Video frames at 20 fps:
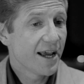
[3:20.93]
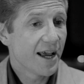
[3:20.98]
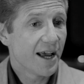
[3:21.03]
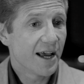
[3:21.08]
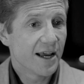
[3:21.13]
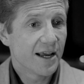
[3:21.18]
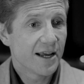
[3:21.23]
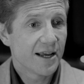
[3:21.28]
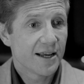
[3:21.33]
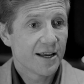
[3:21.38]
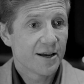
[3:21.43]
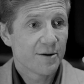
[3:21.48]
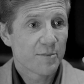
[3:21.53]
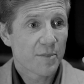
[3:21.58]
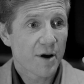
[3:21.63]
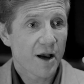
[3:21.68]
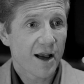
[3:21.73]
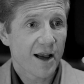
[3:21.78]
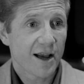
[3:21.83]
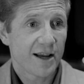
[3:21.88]

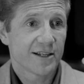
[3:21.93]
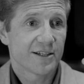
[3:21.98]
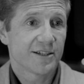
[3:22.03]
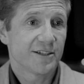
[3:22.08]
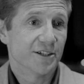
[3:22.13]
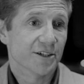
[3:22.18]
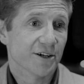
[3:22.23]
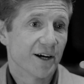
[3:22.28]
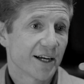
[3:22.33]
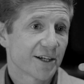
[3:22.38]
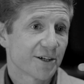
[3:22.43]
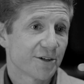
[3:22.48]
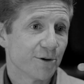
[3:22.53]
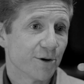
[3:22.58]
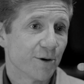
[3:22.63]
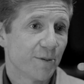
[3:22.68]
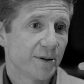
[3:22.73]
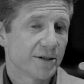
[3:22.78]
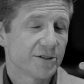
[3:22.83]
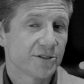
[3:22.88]
I grew
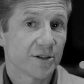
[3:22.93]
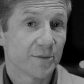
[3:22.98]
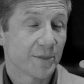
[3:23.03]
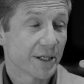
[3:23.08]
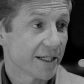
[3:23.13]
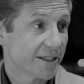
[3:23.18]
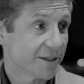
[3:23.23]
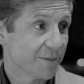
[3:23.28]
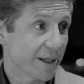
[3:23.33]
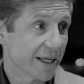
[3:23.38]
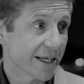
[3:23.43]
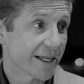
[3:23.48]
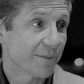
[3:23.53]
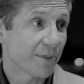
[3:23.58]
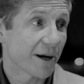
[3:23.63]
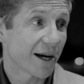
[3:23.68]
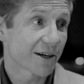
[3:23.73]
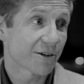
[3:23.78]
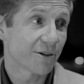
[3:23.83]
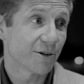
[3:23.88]
up, show me age a bit here,
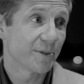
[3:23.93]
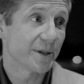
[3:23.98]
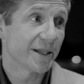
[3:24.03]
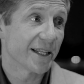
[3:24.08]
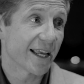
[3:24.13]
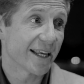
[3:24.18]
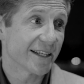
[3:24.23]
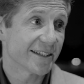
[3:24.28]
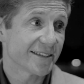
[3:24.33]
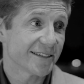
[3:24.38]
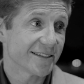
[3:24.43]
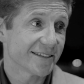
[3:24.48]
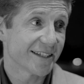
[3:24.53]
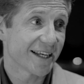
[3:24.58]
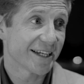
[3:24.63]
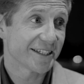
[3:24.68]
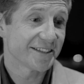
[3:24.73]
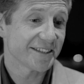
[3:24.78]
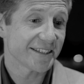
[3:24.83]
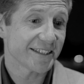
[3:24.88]
but I grew up in the 80s,
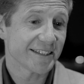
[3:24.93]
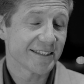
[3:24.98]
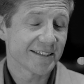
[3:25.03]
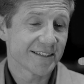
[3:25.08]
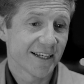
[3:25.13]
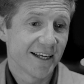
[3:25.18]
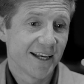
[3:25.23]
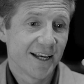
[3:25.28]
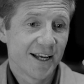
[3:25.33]
90s,